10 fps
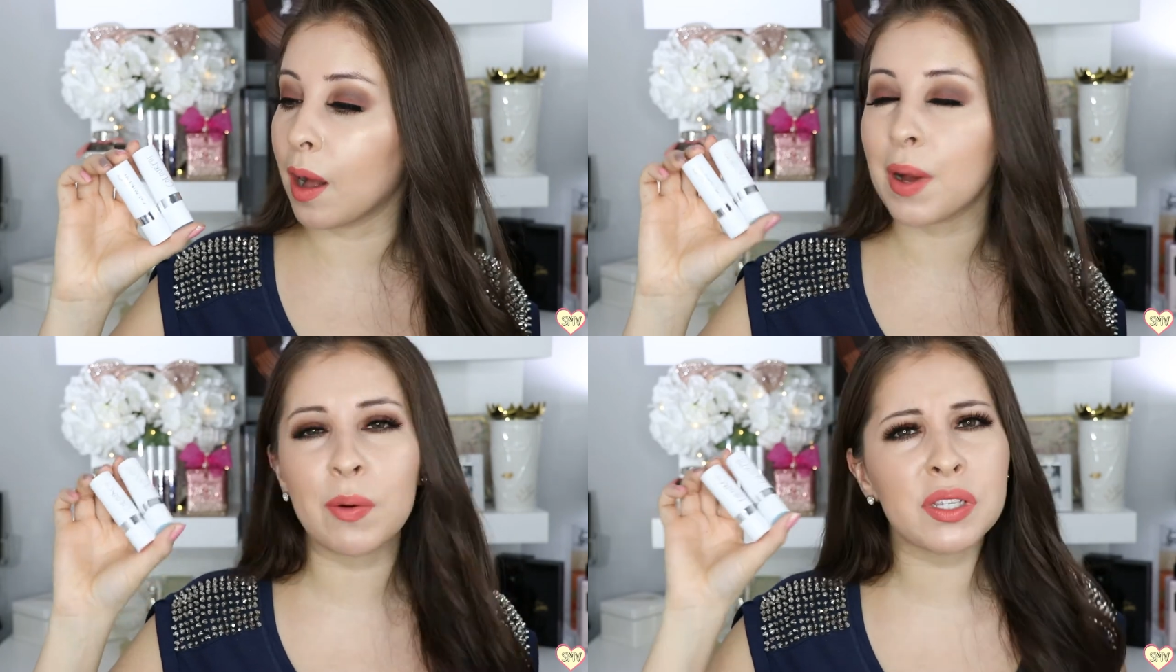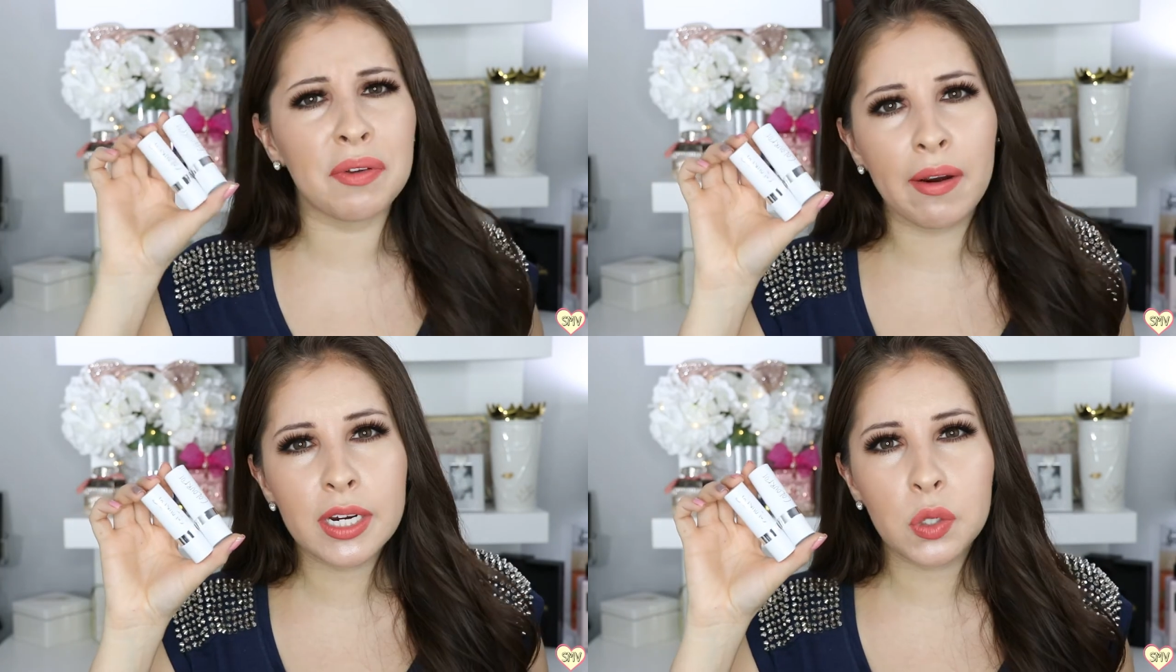I was
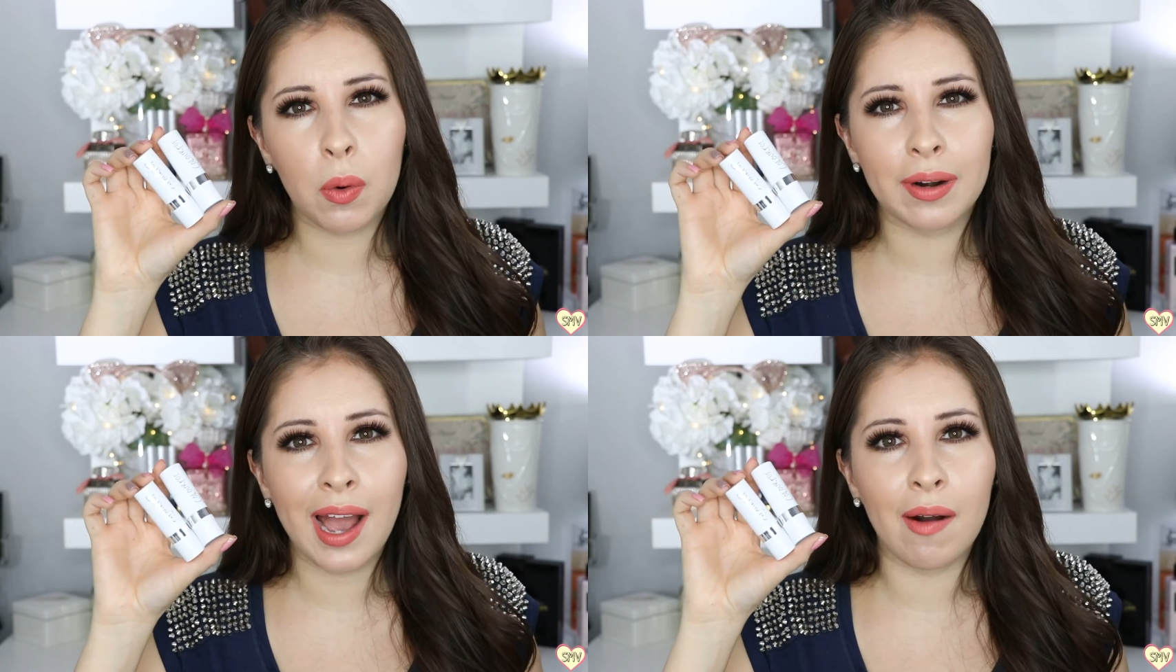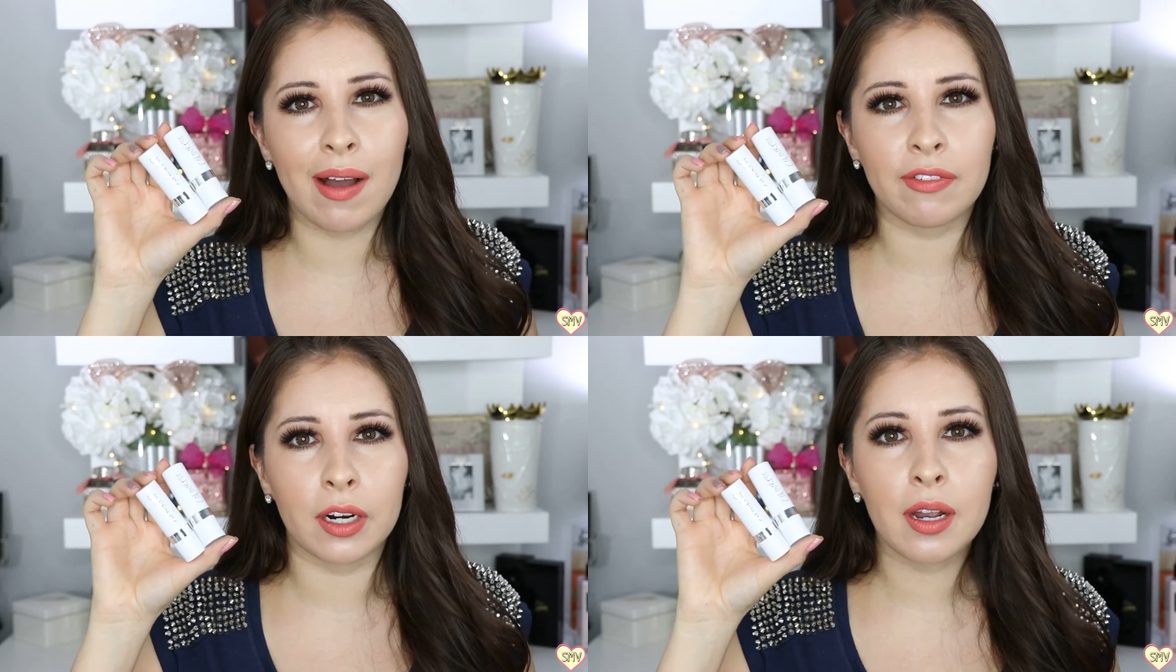very torn,
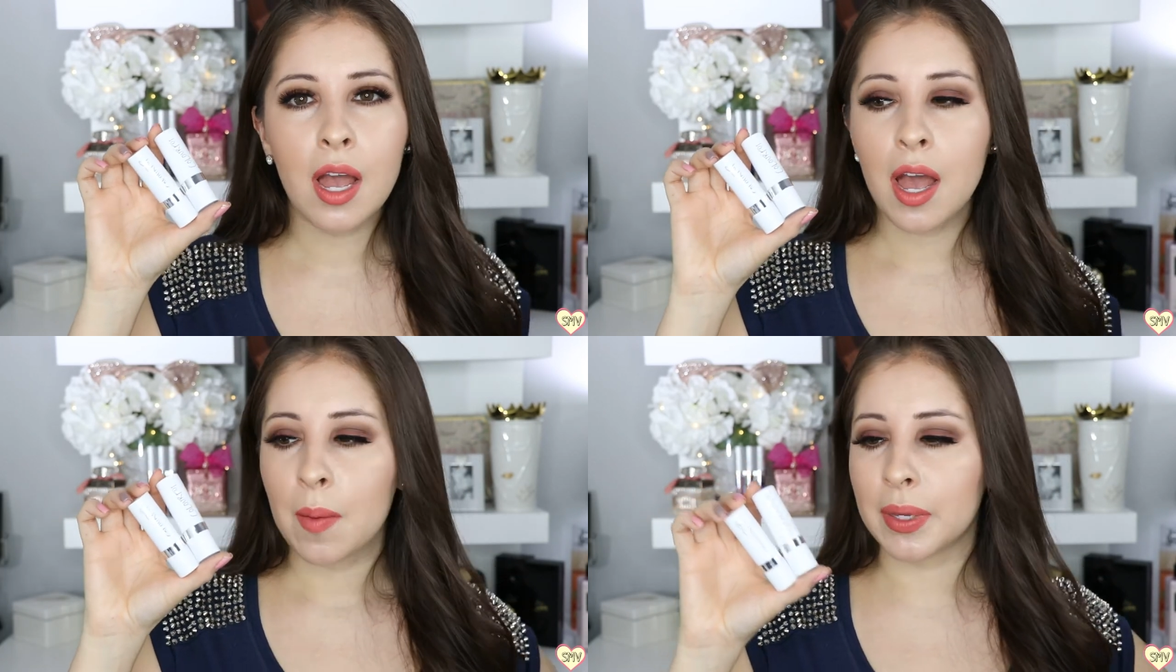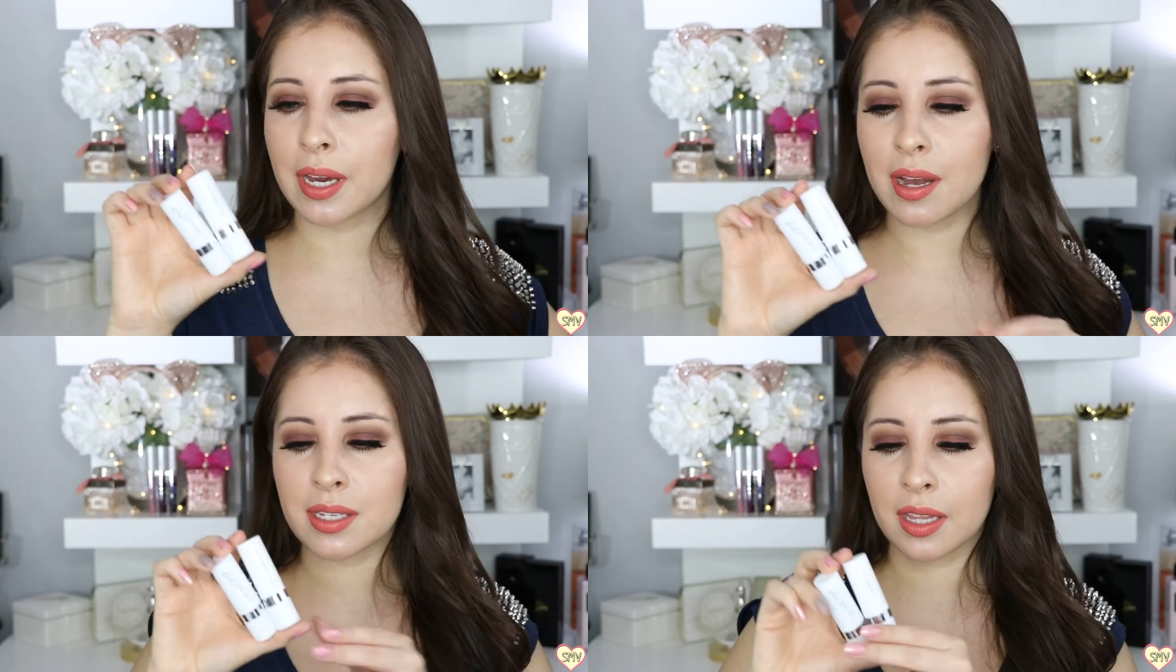however,
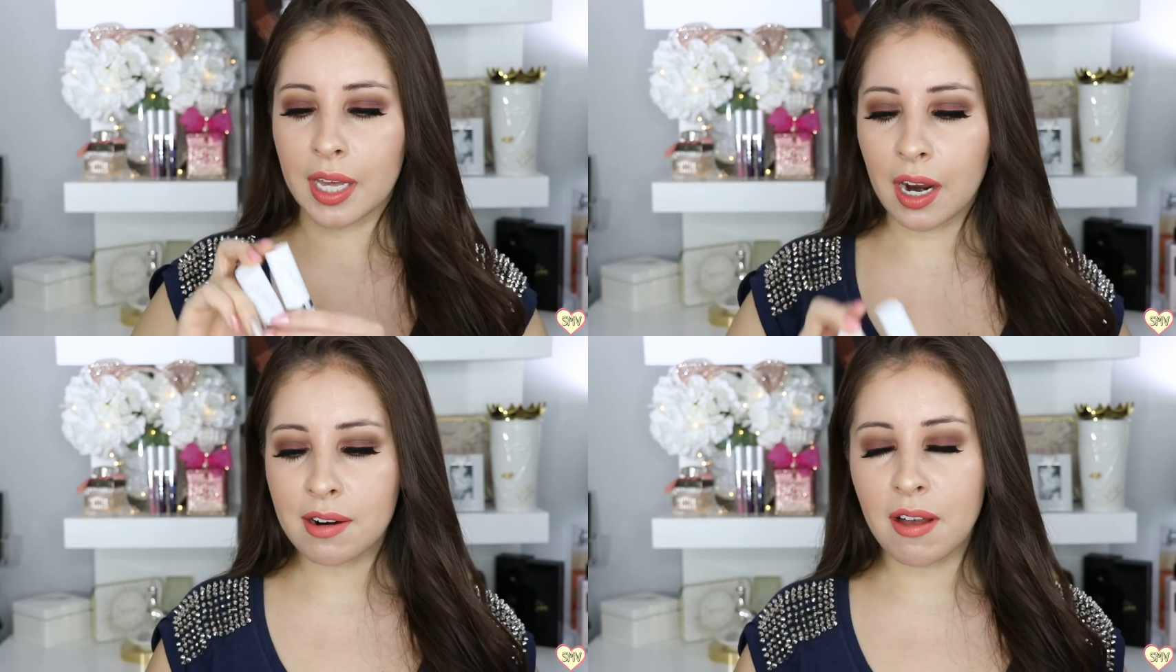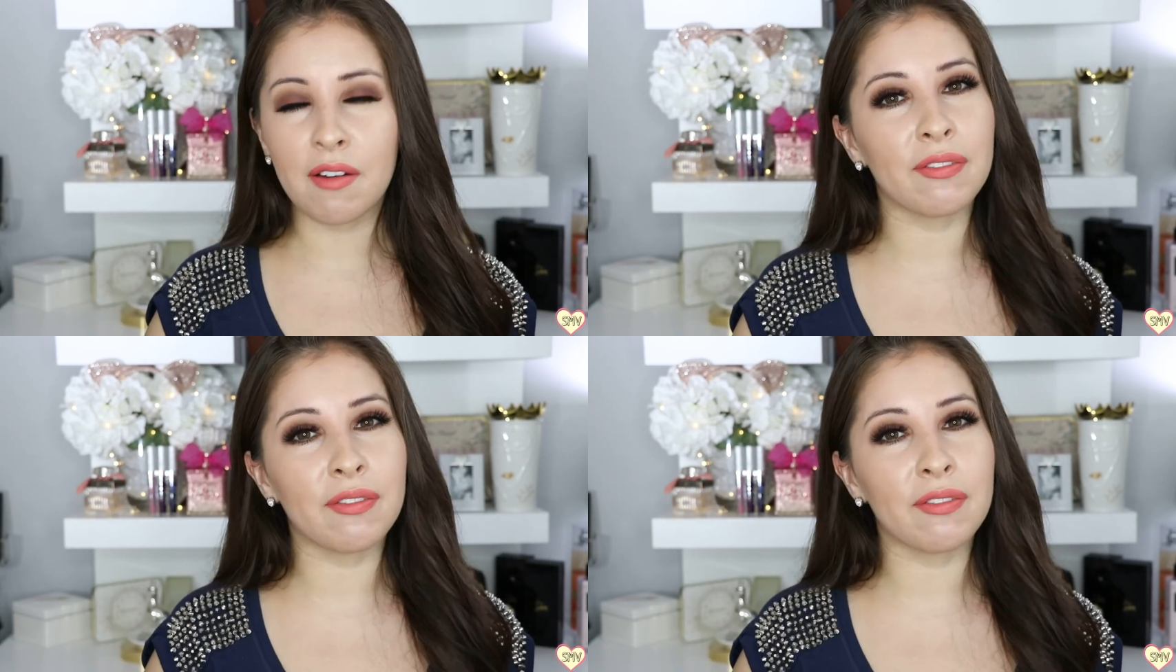because they are